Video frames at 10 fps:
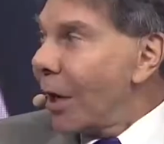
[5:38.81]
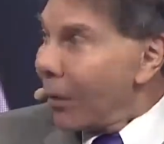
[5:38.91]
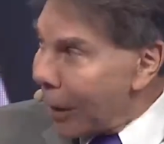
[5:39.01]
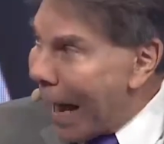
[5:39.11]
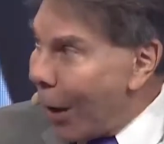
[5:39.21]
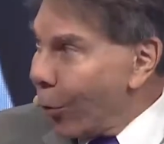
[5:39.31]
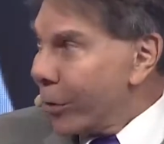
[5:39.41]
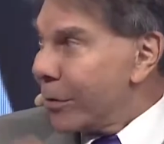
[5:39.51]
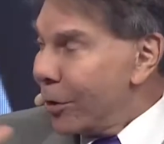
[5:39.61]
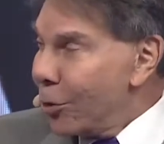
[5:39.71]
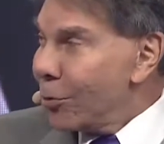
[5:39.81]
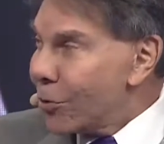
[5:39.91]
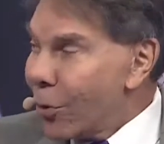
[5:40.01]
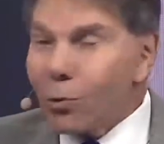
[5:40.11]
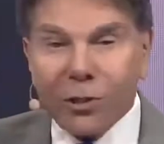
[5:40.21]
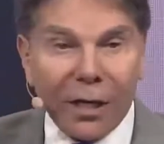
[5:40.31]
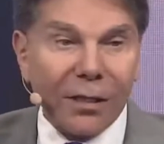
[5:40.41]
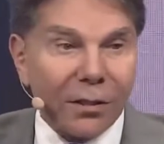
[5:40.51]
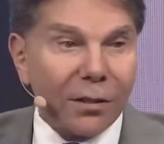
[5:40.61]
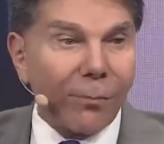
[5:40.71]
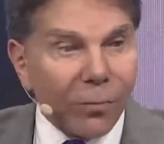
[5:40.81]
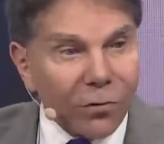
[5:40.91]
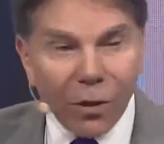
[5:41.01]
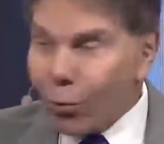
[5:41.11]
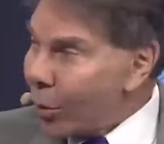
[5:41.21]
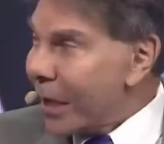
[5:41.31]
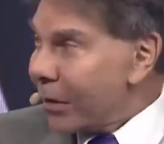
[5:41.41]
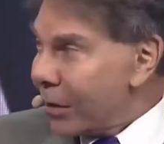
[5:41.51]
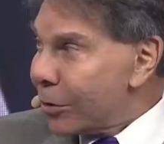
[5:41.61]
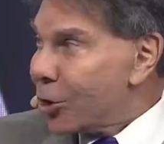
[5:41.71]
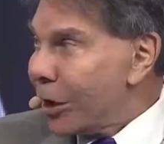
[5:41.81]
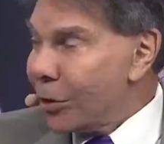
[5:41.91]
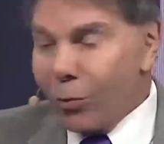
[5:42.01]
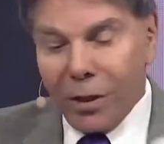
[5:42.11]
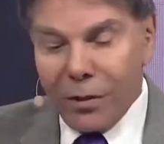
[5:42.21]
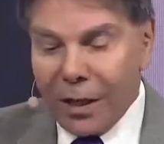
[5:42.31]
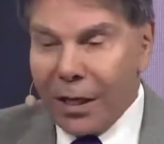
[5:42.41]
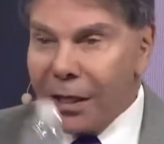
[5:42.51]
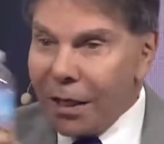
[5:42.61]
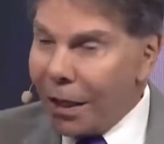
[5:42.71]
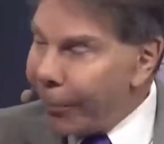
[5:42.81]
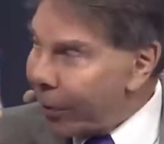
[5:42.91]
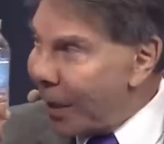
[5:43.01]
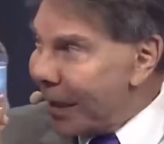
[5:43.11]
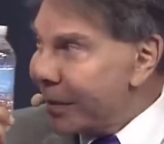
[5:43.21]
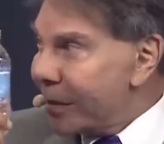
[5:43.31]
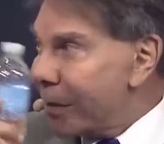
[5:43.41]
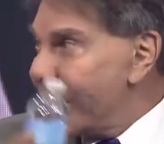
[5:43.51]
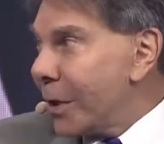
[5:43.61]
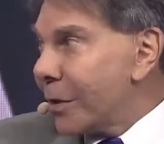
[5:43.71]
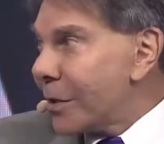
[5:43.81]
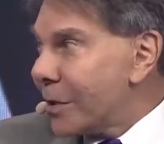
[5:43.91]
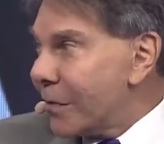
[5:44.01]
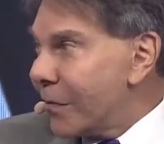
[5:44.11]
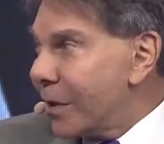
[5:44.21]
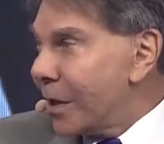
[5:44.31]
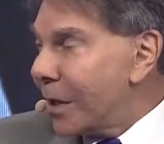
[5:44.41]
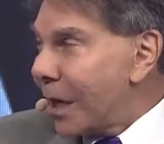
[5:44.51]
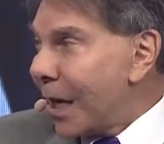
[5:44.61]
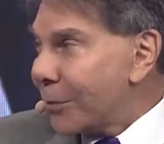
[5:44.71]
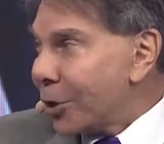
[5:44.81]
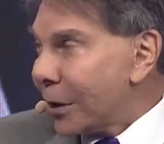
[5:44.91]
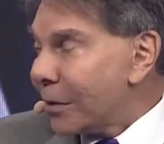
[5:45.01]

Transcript: allowed to use those kinds of numbers. They're real, they're genuine, and they apply to the merits of the object.